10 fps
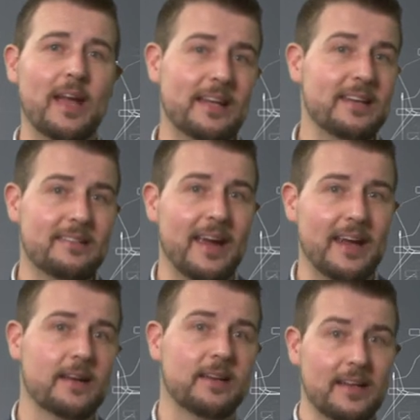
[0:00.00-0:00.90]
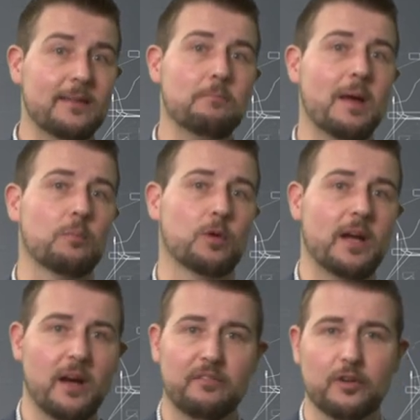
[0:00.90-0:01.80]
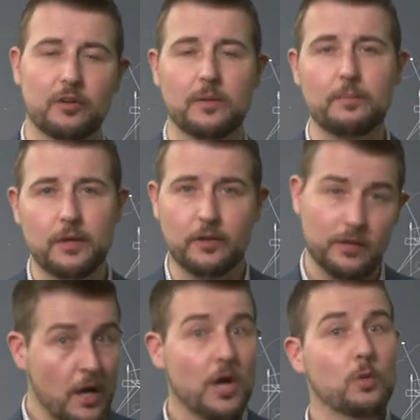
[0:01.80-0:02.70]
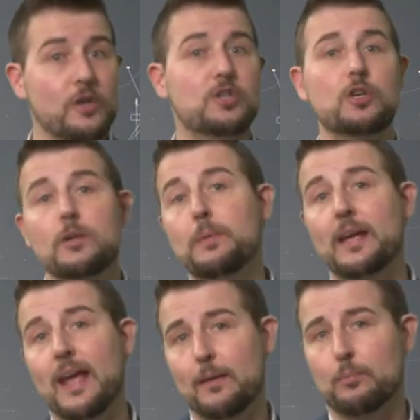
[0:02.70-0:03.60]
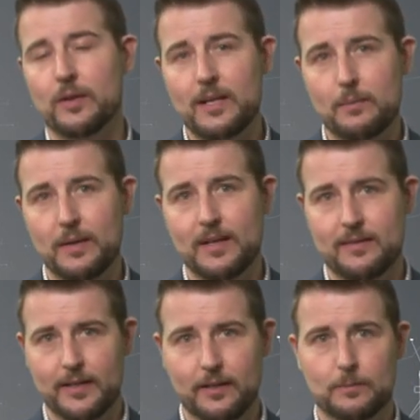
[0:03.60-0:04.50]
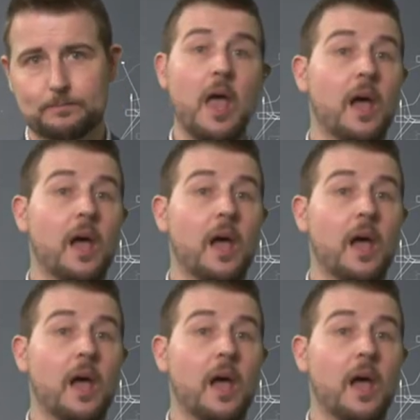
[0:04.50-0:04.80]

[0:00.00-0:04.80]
any data in memory of your computer, which could be a pretty big deal.